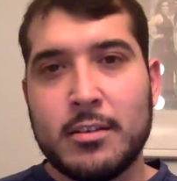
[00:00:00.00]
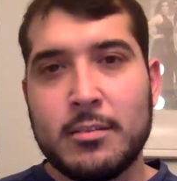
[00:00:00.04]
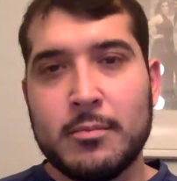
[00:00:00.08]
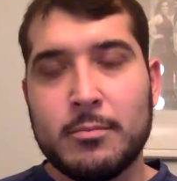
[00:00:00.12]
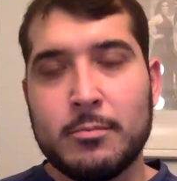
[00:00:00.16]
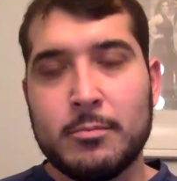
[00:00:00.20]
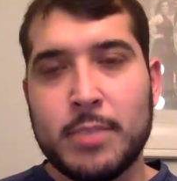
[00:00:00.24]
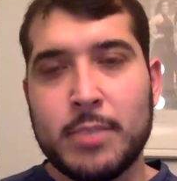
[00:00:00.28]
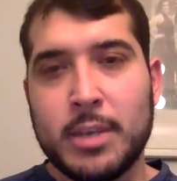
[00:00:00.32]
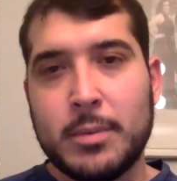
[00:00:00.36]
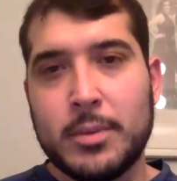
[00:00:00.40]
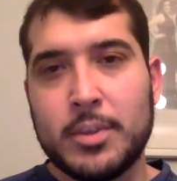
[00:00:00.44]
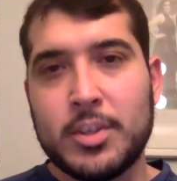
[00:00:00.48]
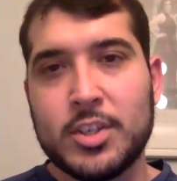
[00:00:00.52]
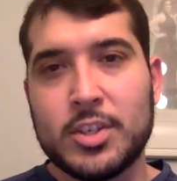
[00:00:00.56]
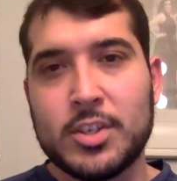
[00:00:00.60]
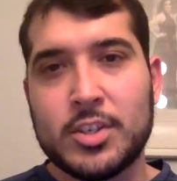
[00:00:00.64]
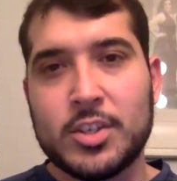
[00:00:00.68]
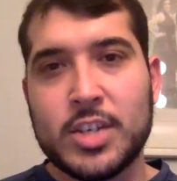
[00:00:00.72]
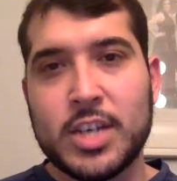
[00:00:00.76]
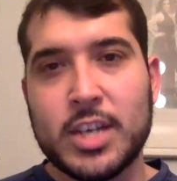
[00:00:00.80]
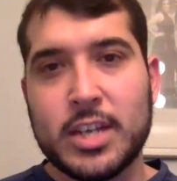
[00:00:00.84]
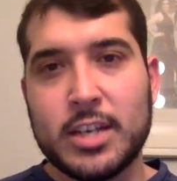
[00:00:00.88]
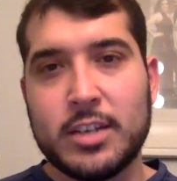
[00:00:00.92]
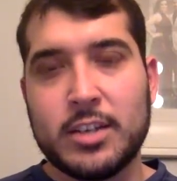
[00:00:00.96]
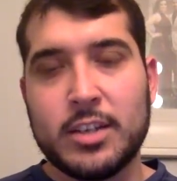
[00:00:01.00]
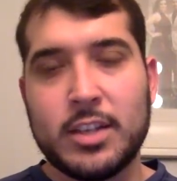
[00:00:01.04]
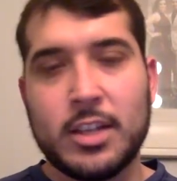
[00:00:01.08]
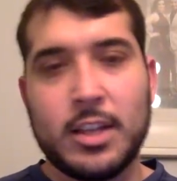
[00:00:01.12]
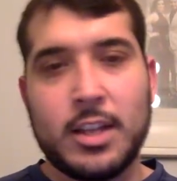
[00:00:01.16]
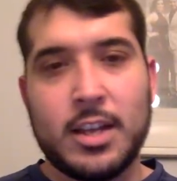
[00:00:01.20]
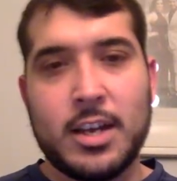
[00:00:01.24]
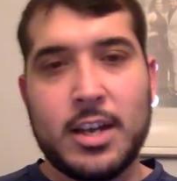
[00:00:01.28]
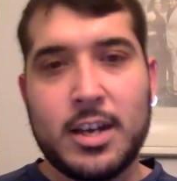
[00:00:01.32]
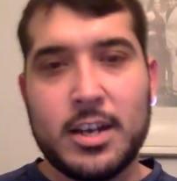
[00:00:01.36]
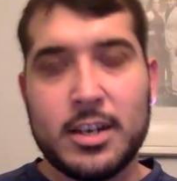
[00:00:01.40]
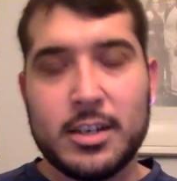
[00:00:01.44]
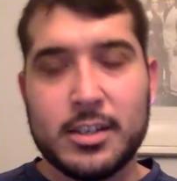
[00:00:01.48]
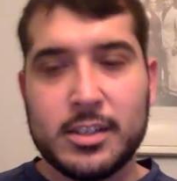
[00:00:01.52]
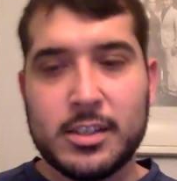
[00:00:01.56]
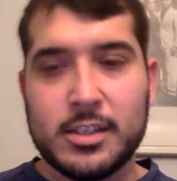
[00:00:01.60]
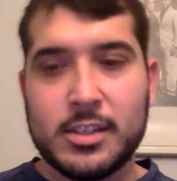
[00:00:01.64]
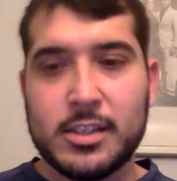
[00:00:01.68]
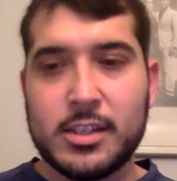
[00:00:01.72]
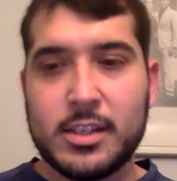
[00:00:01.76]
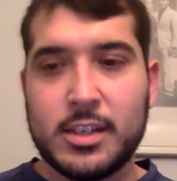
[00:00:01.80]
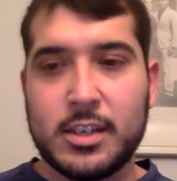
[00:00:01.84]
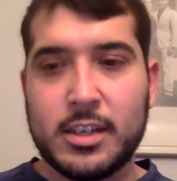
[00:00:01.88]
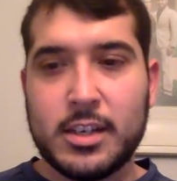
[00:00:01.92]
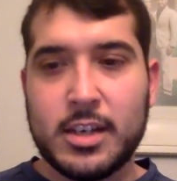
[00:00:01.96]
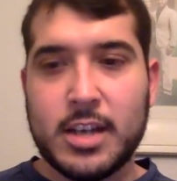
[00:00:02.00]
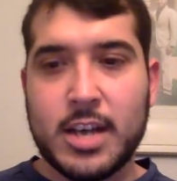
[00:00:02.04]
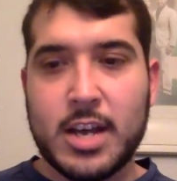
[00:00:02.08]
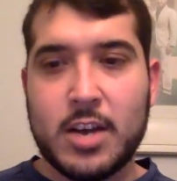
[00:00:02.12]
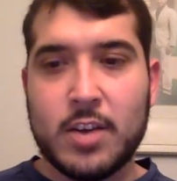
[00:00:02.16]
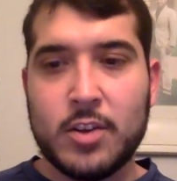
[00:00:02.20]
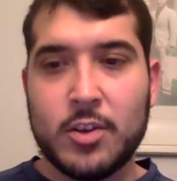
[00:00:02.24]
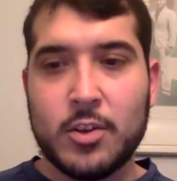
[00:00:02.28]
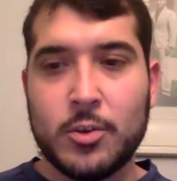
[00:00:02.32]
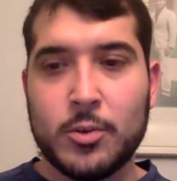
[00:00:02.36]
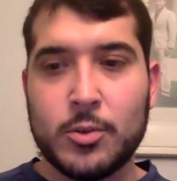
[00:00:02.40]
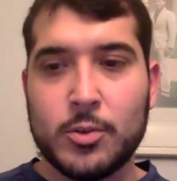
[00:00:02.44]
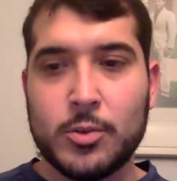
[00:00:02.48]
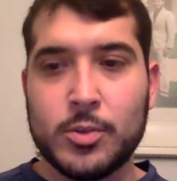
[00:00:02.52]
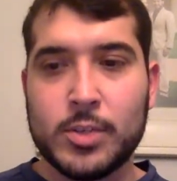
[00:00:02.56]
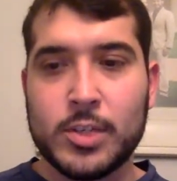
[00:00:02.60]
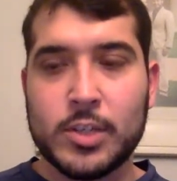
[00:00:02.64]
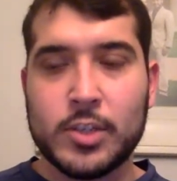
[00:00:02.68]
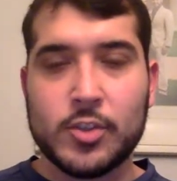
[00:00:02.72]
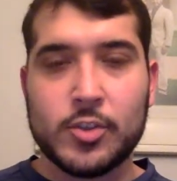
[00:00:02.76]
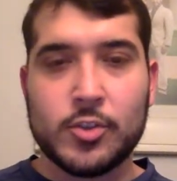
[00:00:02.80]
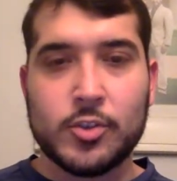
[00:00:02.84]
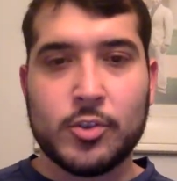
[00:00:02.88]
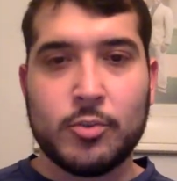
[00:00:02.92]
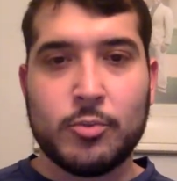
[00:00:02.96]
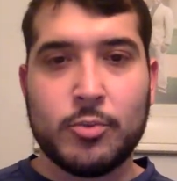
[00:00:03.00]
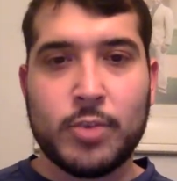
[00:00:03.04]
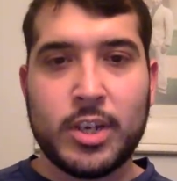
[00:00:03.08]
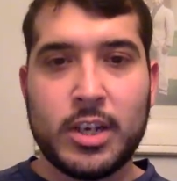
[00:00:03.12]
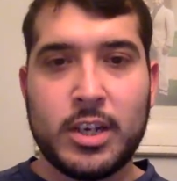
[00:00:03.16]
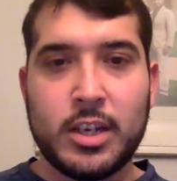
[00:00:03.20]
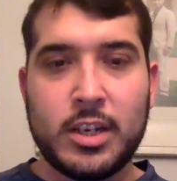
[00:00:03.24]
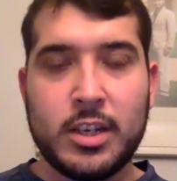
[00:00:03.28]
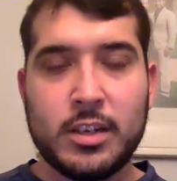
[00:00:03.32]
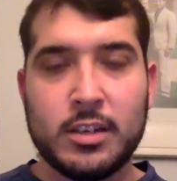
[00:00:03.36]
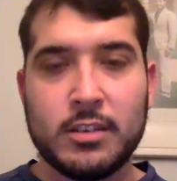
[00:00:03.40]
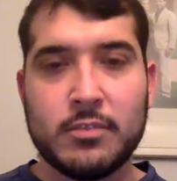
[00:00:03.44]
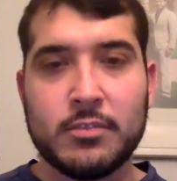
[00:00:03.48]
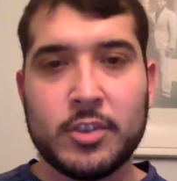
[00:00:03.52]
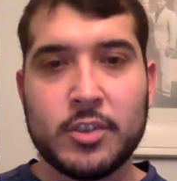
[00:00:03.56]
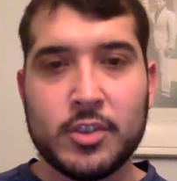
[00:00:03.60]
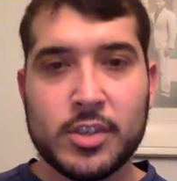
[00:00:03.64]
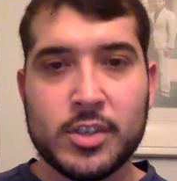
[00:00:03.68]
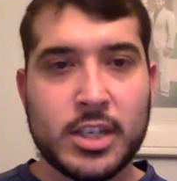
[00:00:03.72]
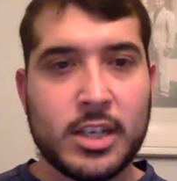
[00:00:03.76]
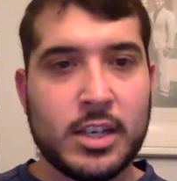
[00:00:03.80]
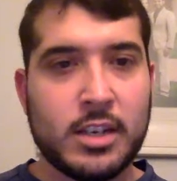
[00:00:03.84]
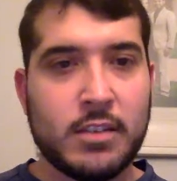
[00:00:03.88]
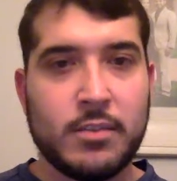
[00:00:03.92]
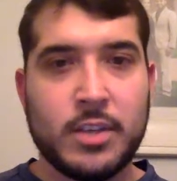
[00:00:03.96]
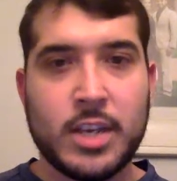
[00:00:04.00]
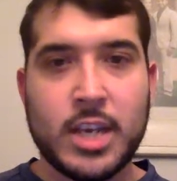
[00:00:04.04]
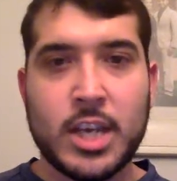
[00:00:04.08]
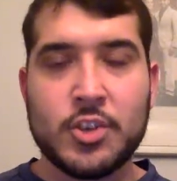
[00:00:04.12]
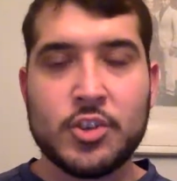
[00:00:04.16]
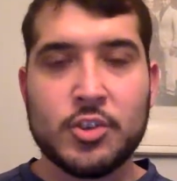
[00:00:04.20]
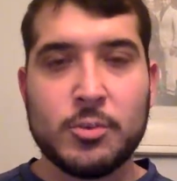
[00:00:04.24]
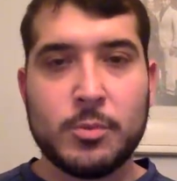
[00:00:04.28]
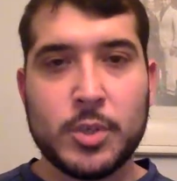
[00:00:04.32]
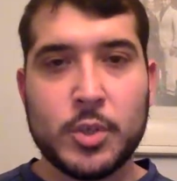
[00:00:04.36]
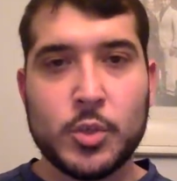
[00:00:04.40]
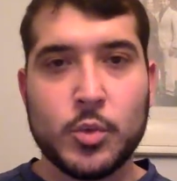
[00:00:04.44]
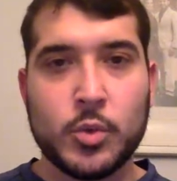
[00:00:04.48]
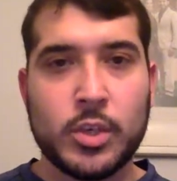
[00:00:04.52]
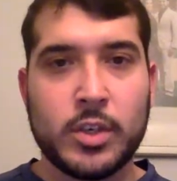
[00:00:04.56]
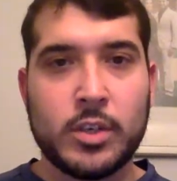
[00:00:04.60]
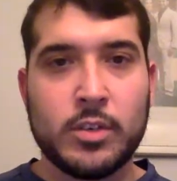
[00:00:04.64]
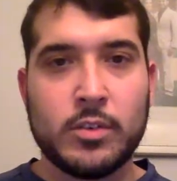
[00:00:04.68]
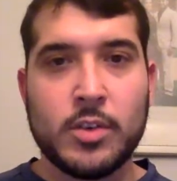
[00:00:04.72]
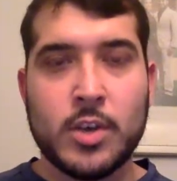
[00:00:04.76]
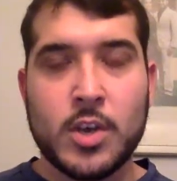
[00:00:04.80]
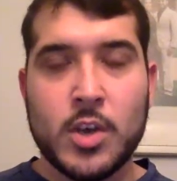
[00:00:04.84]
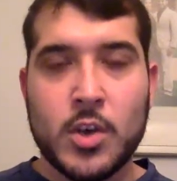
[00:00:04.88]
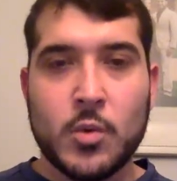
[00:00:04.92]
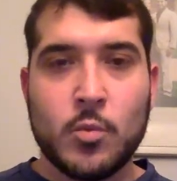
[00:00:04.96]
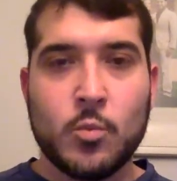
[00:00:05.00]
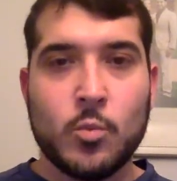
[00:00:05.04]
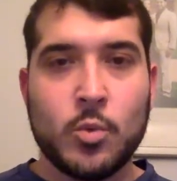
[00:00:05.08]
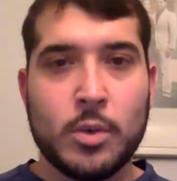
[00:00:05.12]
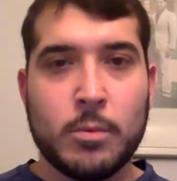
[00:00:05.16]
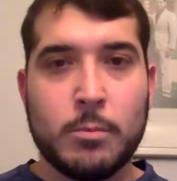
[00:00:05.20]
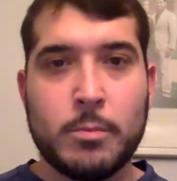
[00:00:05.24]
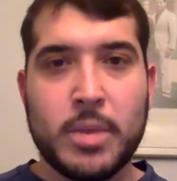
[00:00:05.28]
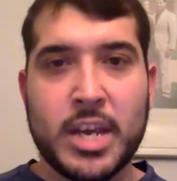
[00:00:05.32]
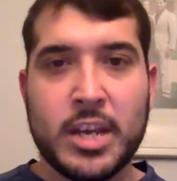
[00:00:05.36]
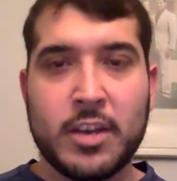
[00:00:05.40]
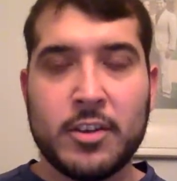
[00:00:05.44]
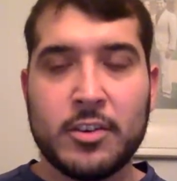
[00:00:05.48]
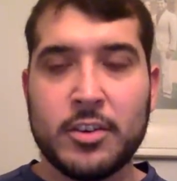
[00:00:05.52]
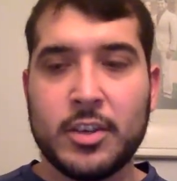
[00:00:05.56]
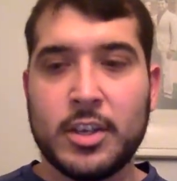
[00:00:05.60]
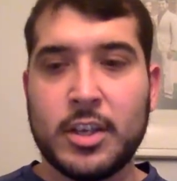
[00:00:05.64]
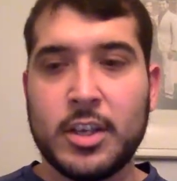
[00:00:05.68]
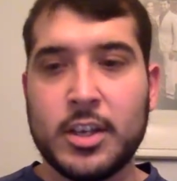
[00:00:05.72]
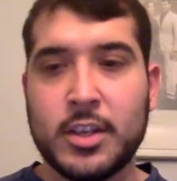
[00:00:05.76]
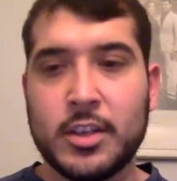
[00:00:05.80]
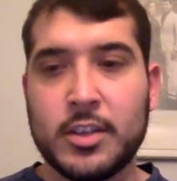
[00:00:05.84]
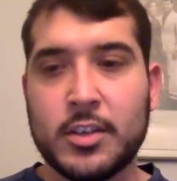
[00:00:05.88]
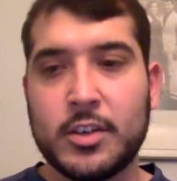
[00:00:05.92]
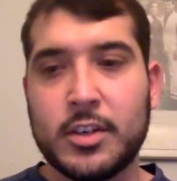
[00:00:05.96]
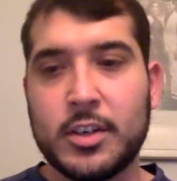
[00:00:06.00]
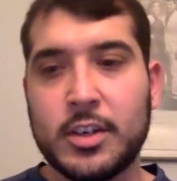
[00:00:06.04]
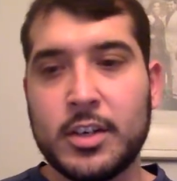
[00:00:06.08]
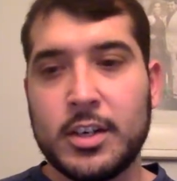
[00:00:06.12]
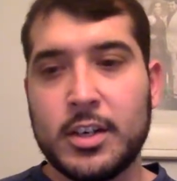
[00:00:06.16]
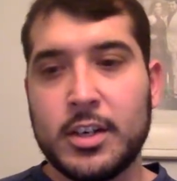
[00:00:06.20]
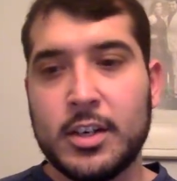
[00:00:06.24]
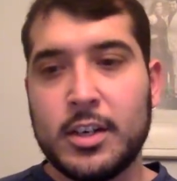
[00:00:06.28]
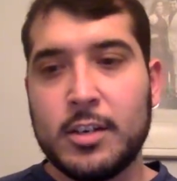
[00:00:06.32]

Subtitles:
Maybe just checking the logs and seeing how the O2 sensors are reading, if there's any deviation between one bank or the other.